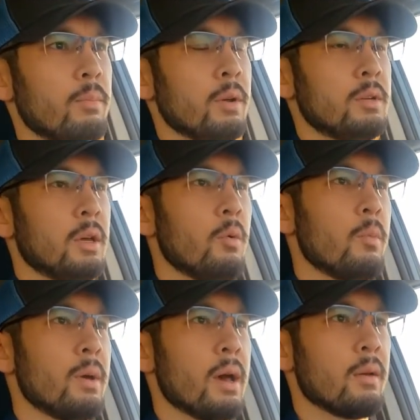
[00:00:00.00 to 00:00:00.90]
but
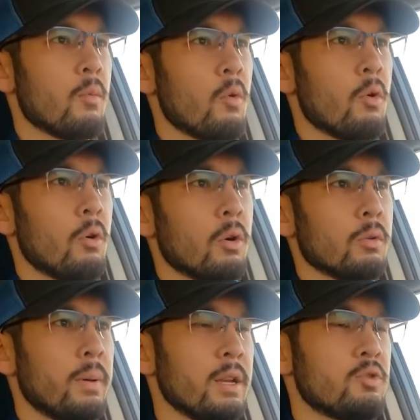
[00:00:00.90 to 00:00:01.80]
we'll be adding
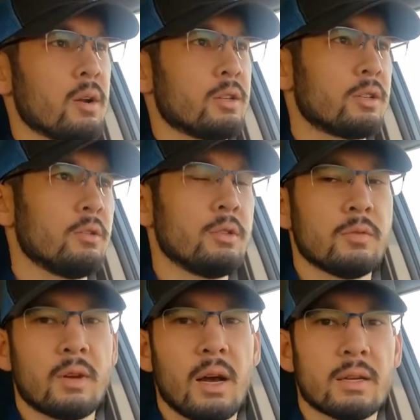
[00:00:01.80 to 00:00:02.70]
more Patreon
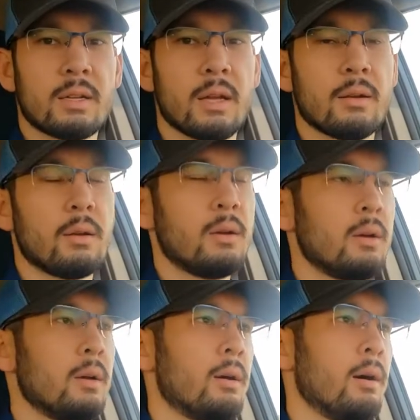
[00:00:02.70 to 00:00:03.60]
exclusive content
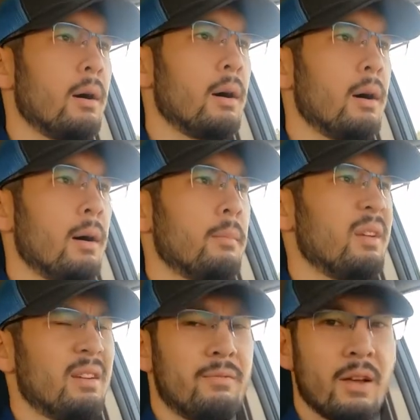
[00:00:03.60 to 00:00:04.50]

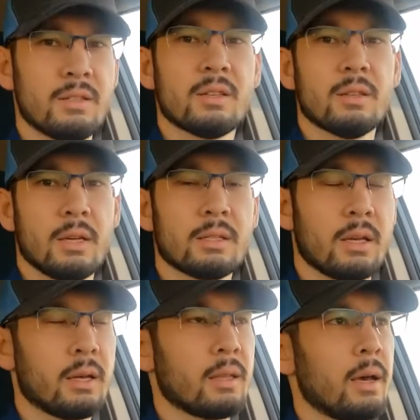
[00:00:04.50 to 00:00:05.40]
and events and things
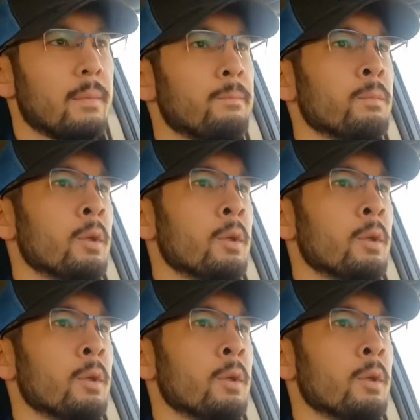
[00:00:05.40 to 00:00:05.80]
like that.